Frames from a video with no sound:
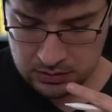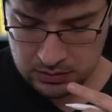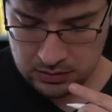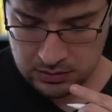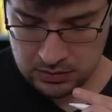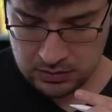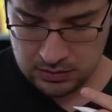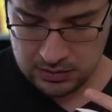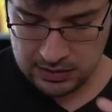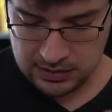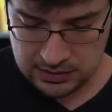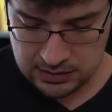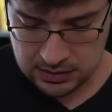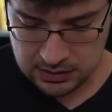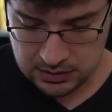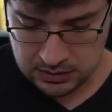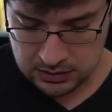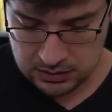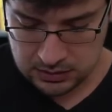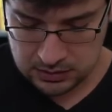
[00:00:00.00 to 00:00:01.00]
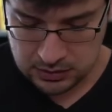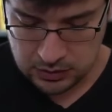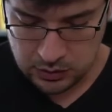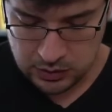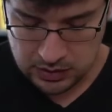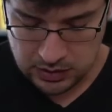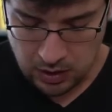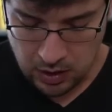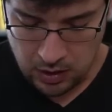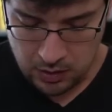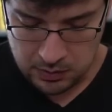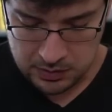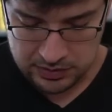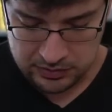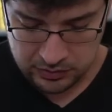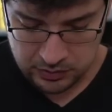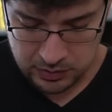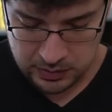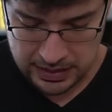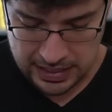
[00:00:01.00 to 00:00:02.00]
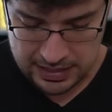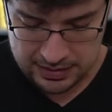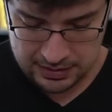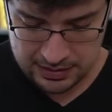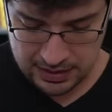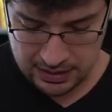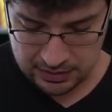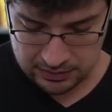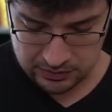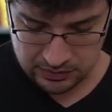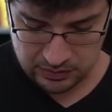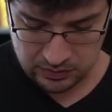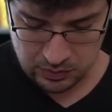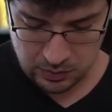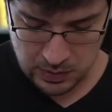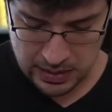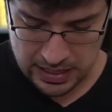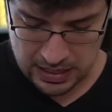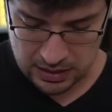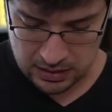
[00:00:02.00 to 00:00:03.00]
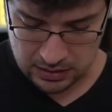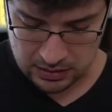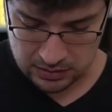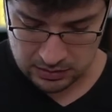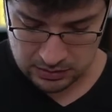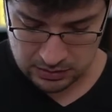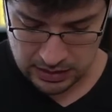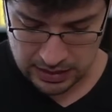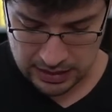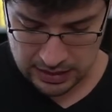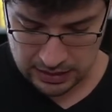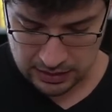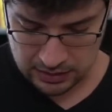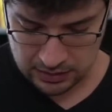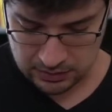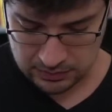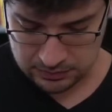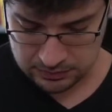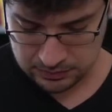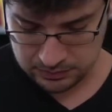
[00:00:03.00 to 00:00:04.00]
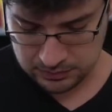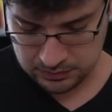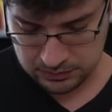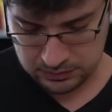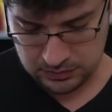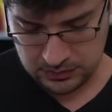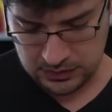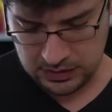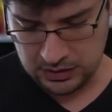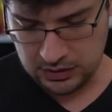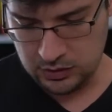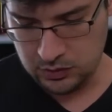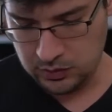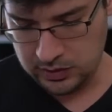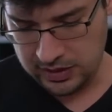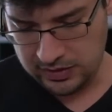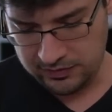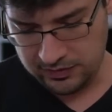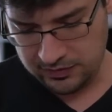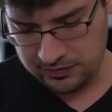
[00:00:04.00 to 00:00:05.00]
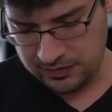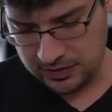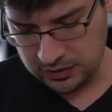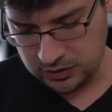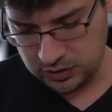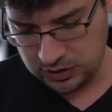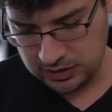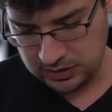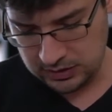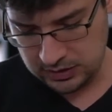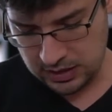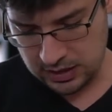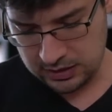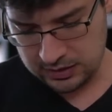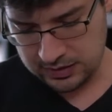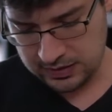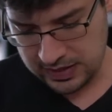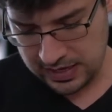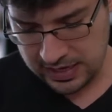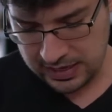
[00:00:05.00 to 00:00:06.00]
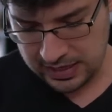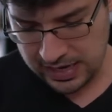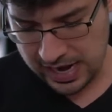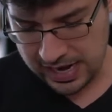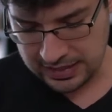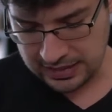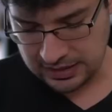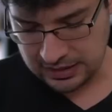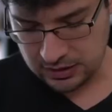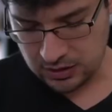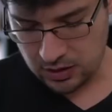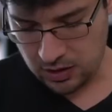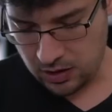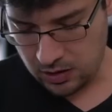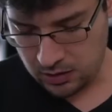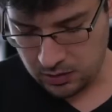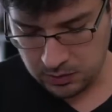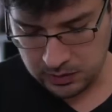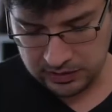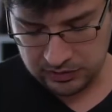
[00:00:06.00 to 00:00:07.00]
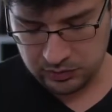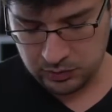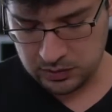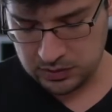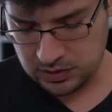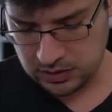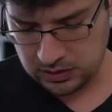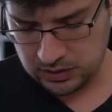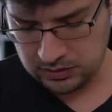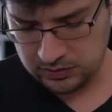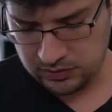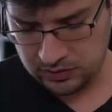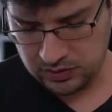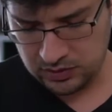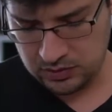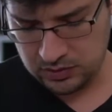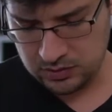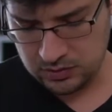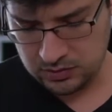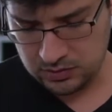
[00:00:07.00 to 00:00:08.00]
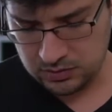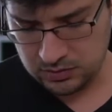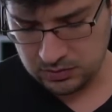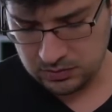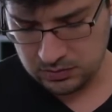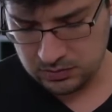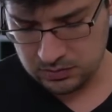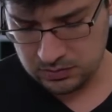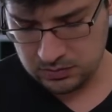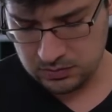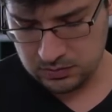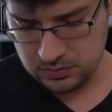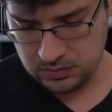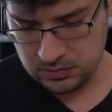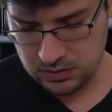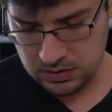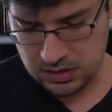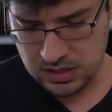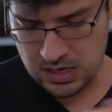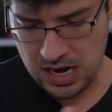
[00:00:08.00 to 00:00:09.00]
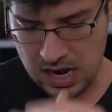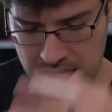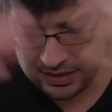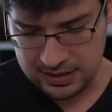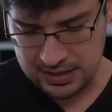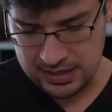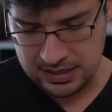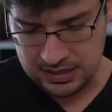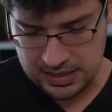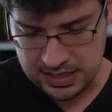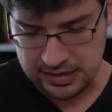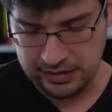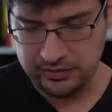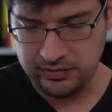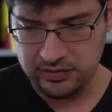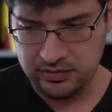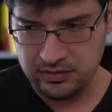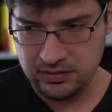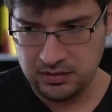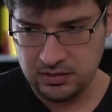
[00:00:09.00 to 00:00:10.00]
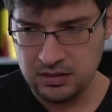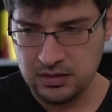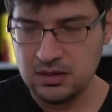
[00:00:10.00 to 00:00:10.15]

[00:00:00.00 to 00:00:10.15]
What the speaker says: You can always create this as well. Like, you give a function a thing and it always returns you nothingness.